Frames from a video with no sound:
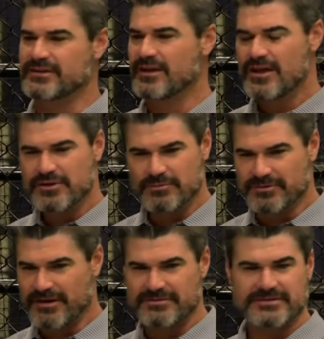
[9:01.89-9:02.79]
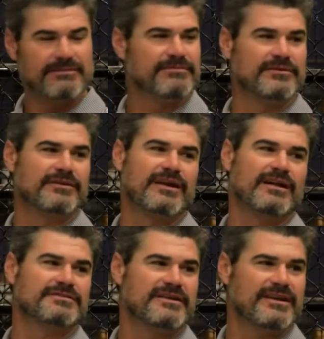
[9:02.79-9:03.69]
He said, "You will never step foot on
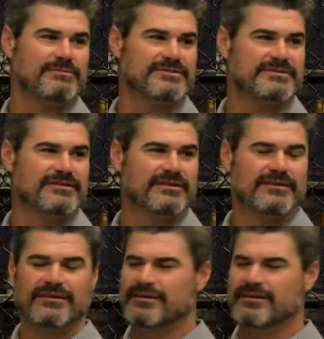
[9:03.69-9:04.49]
a college campus."